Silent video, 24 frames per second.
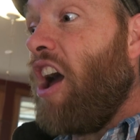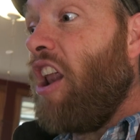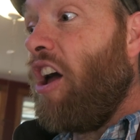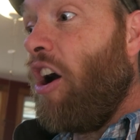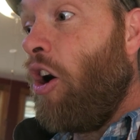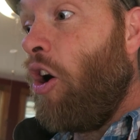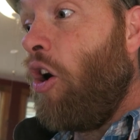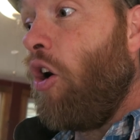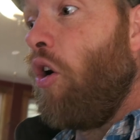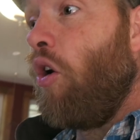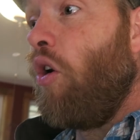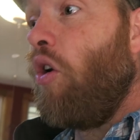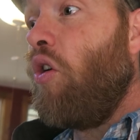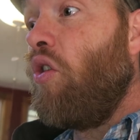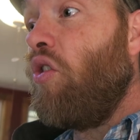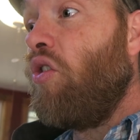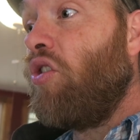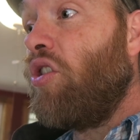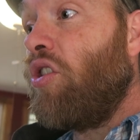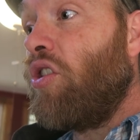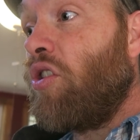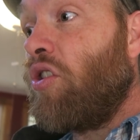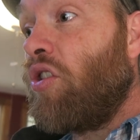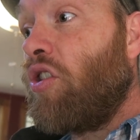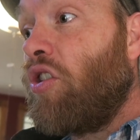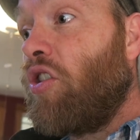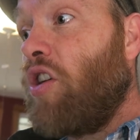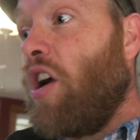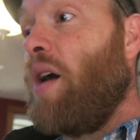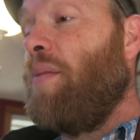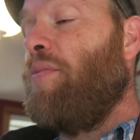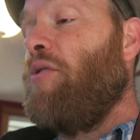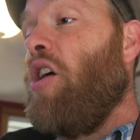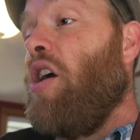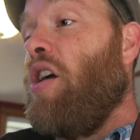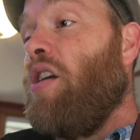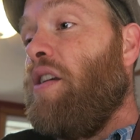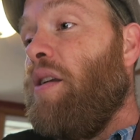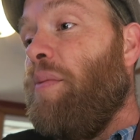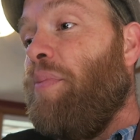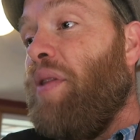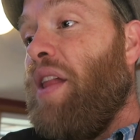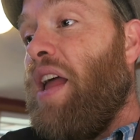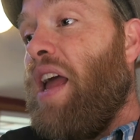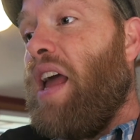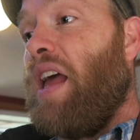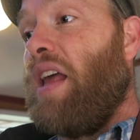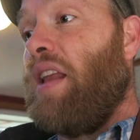got a whole crop garden to
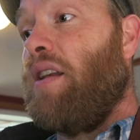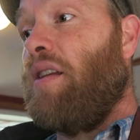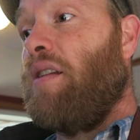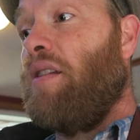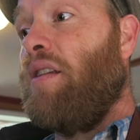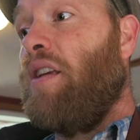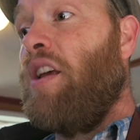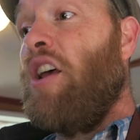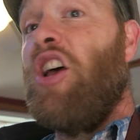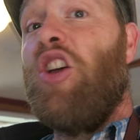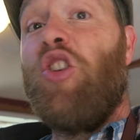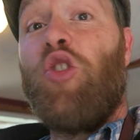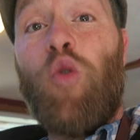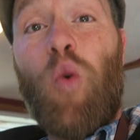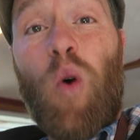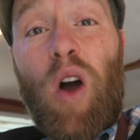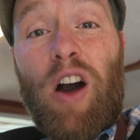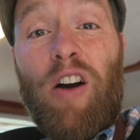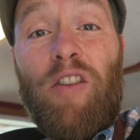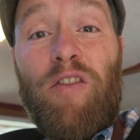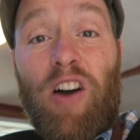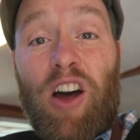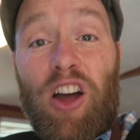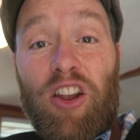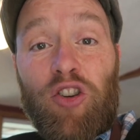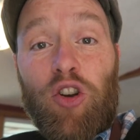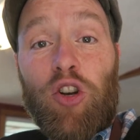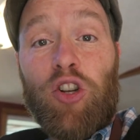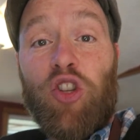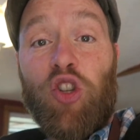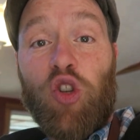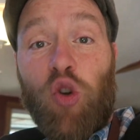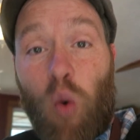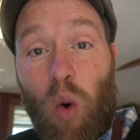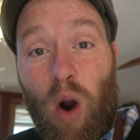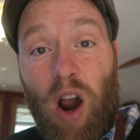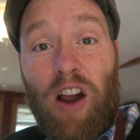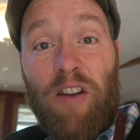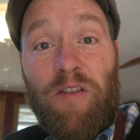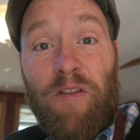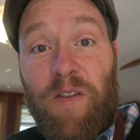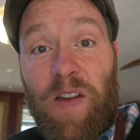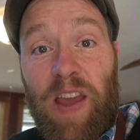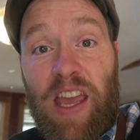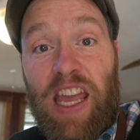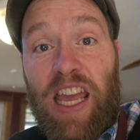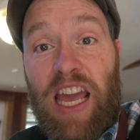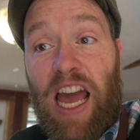plant. Yeah. 1,200 square
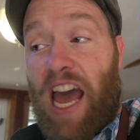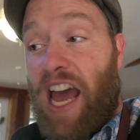feet,